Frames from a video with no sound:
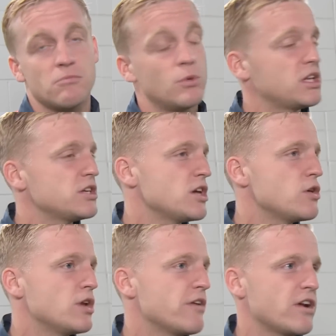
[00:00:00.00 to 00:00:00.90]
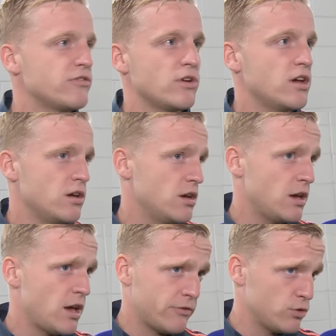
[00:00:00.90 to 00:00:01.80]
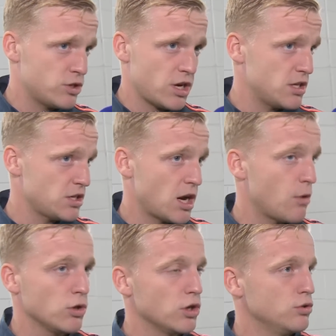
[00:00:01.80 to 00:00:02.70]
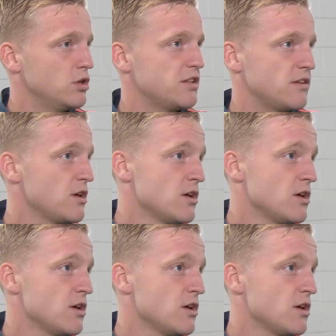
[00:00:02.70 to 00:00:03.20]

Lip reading: what I say, you never have to change, and I will not do that.